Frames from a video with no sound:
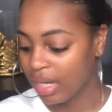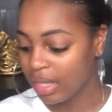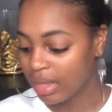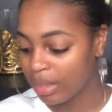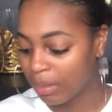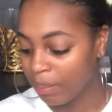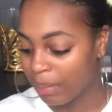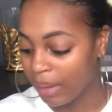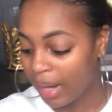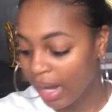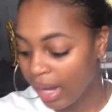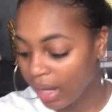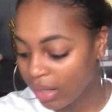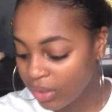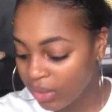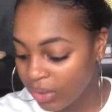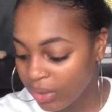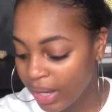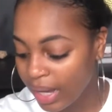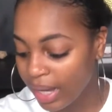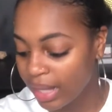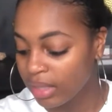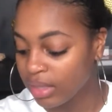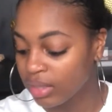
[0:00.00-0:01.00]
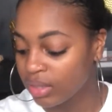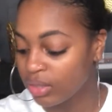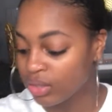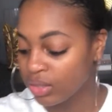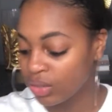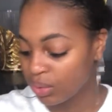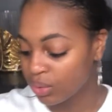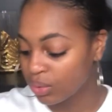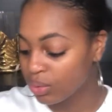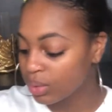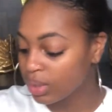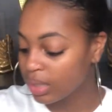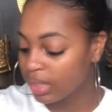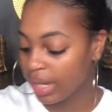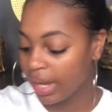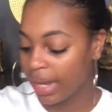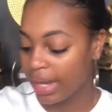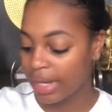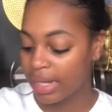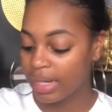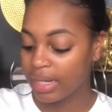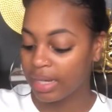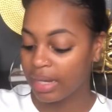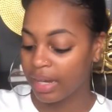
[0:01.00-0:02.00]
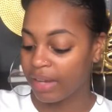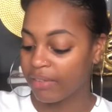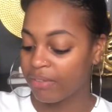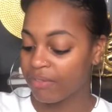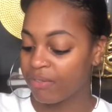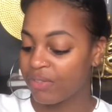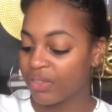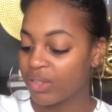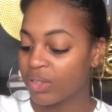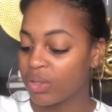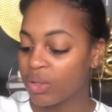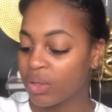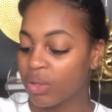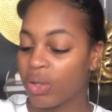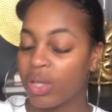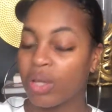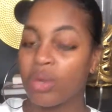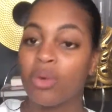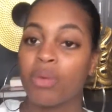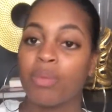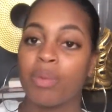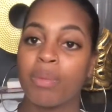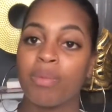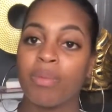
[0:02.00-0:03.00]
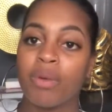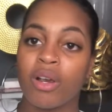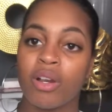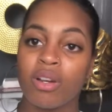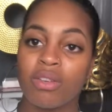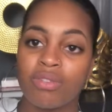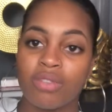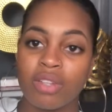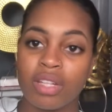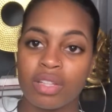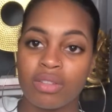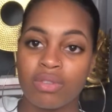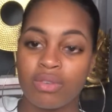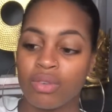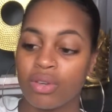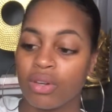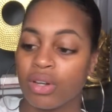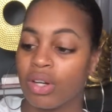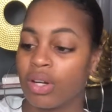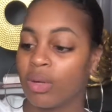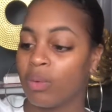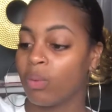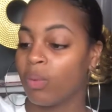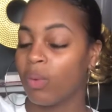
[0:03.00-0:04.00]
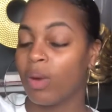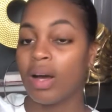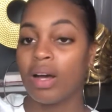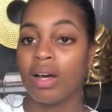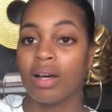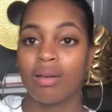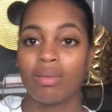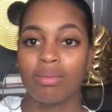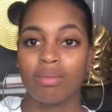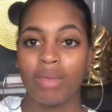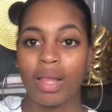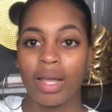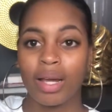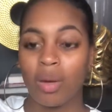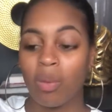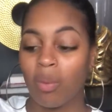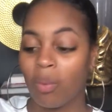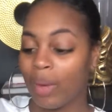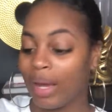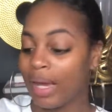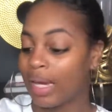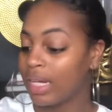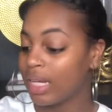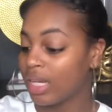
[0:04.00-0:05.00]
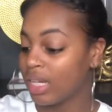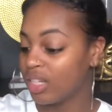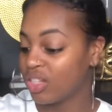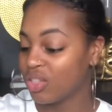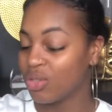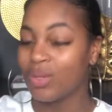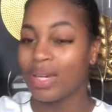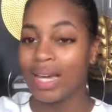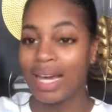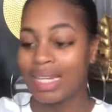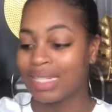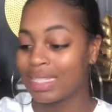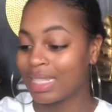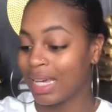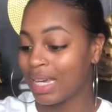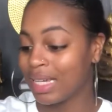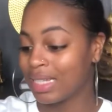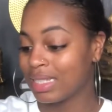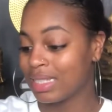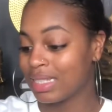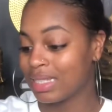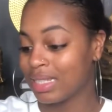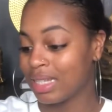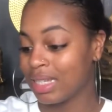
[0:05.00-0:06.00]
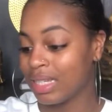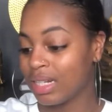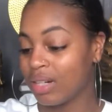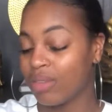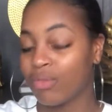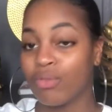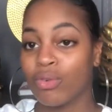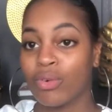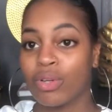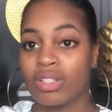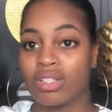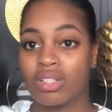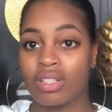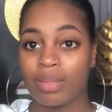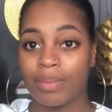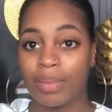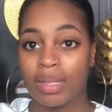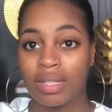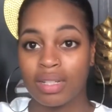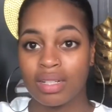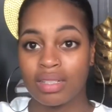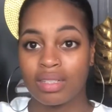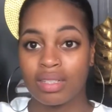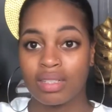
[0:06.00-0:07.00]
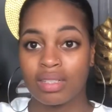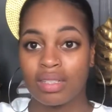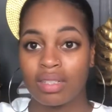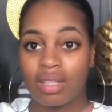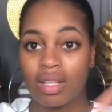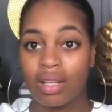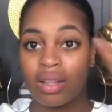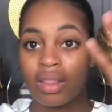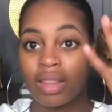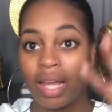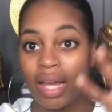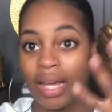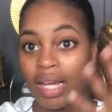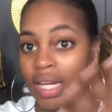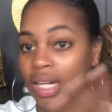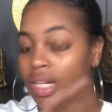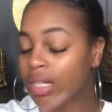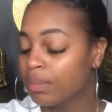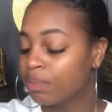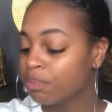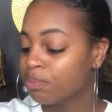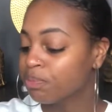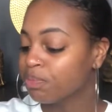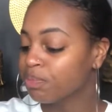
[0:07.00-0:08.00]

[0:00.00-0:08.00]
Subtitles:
The bottle I do like. I feel it would be perfect for like a wedding. You guys can't see it, unfortunately, because it's the light.